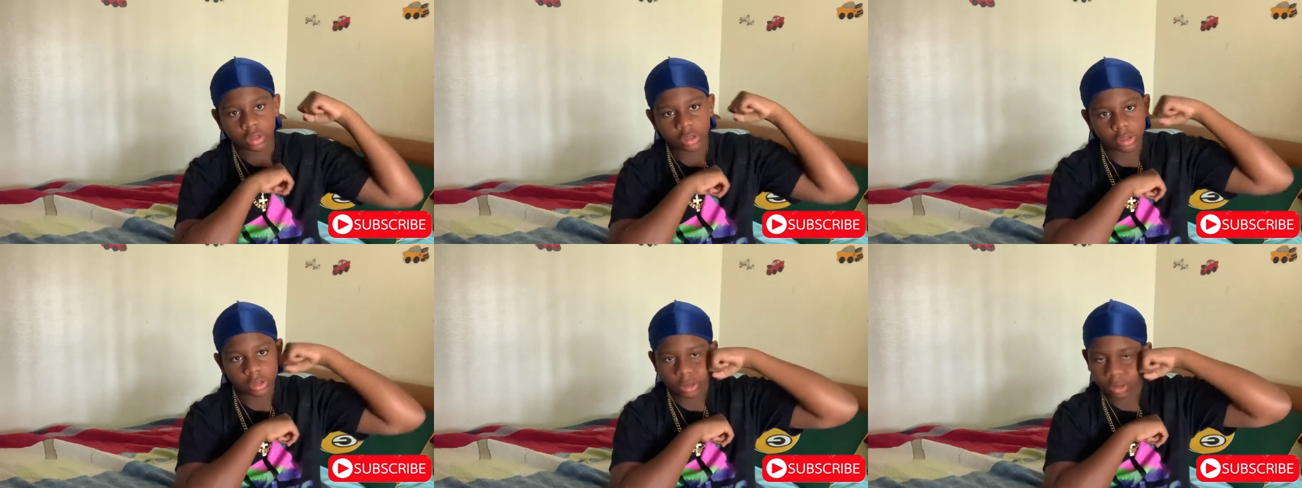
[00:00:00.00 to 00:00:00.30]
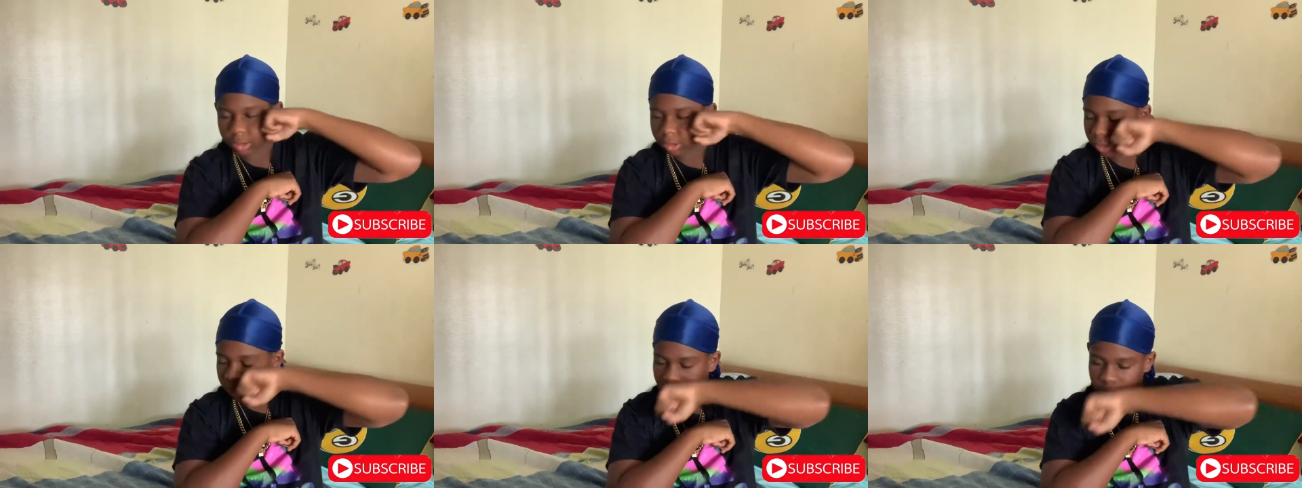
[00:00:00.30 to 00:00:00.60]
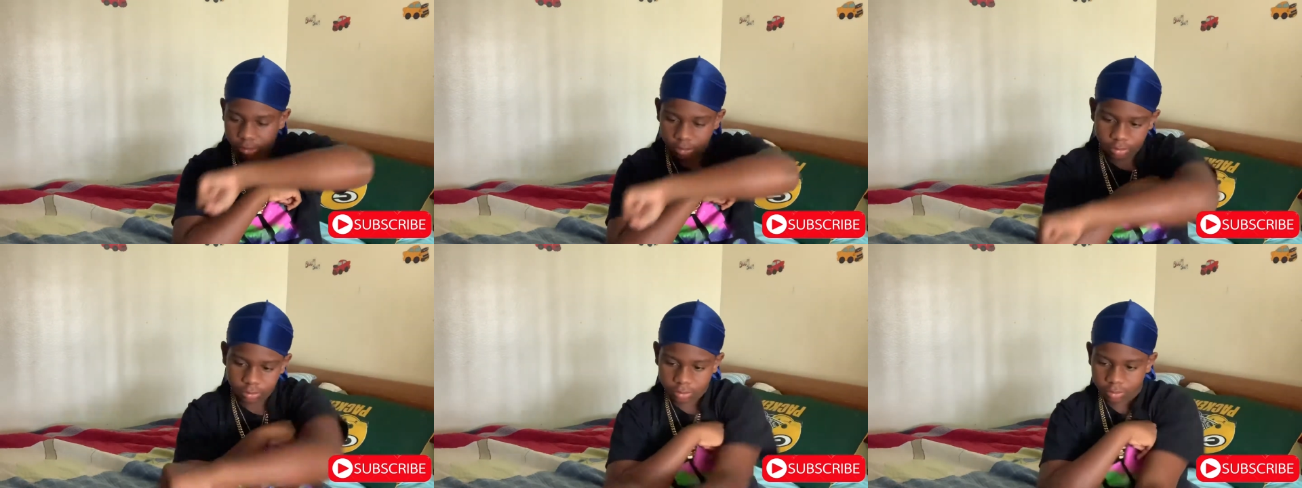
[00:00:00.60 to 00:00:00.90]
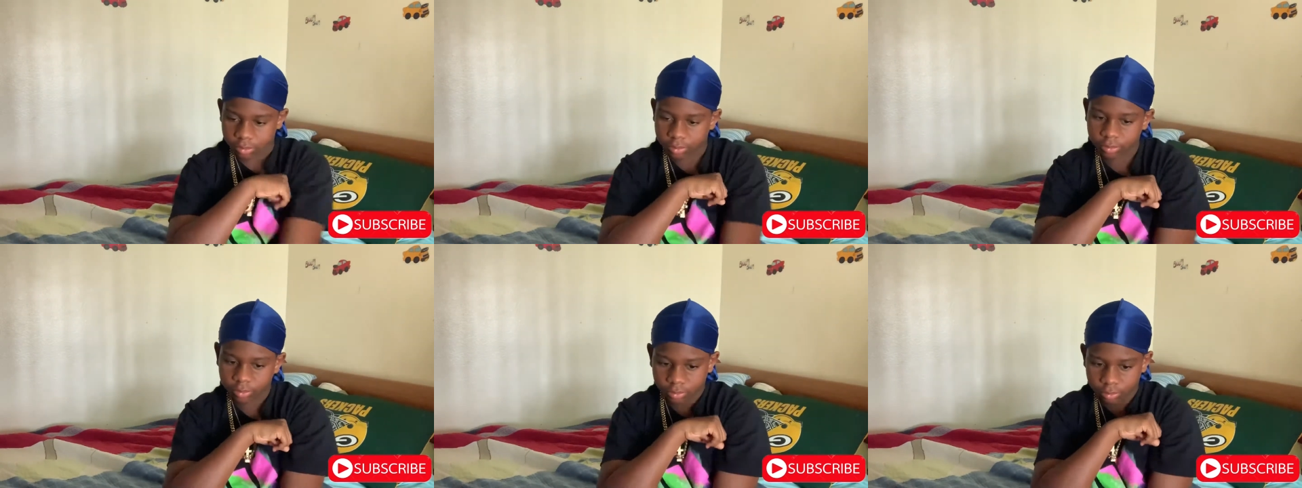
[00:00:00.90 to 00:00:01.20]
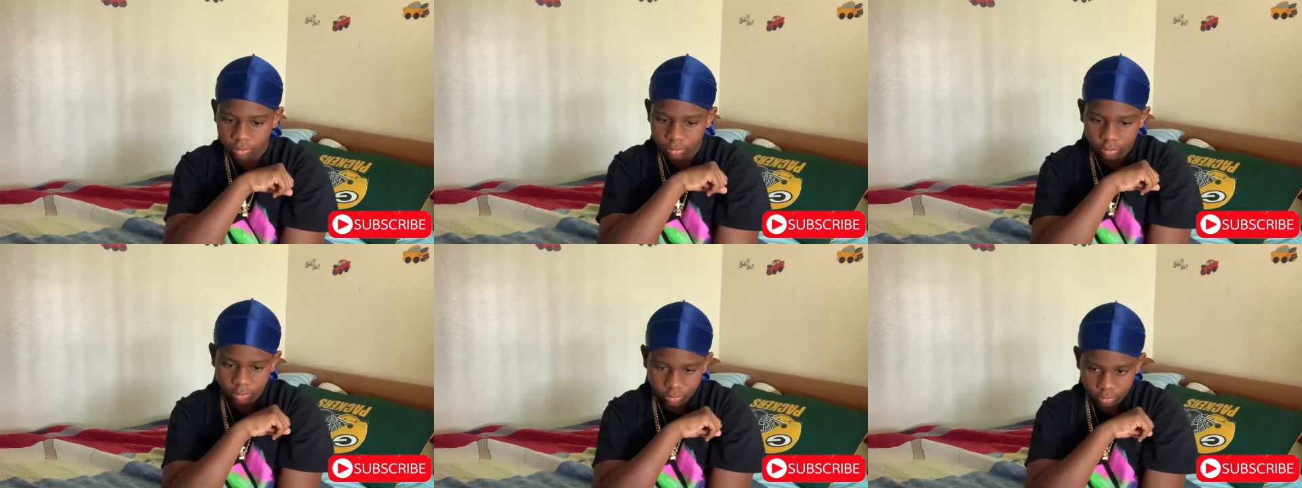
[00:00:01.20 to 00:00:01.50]

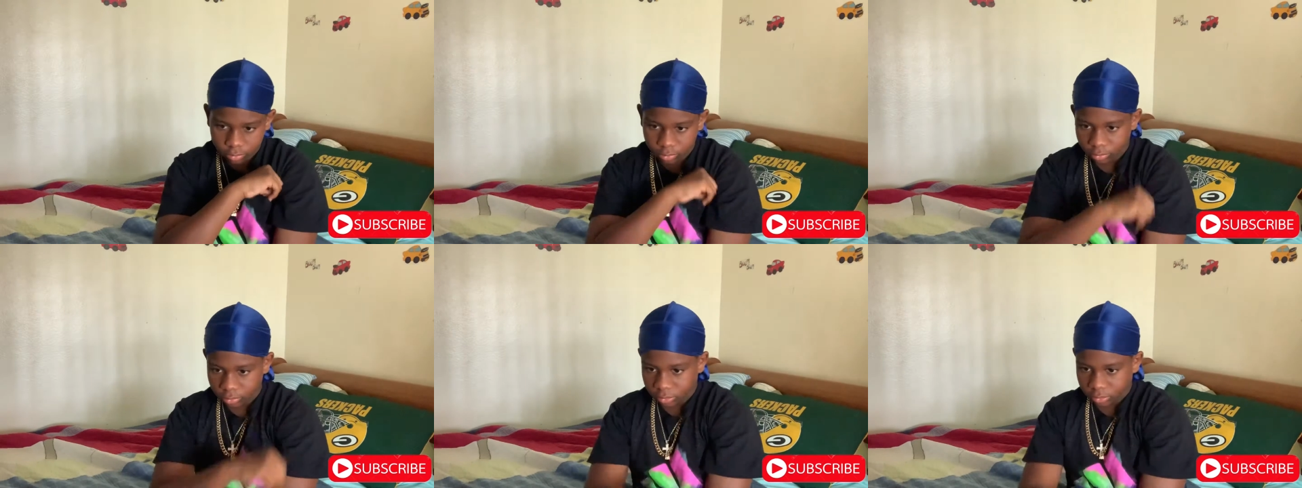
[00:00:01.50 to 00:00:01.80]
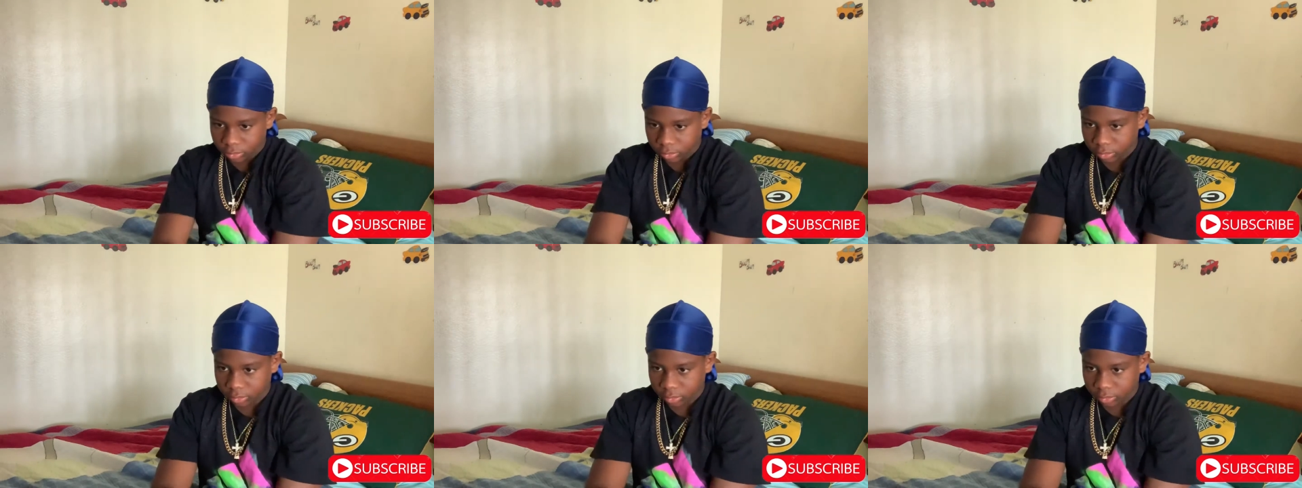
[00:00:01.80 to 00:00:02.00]
(no one is talking)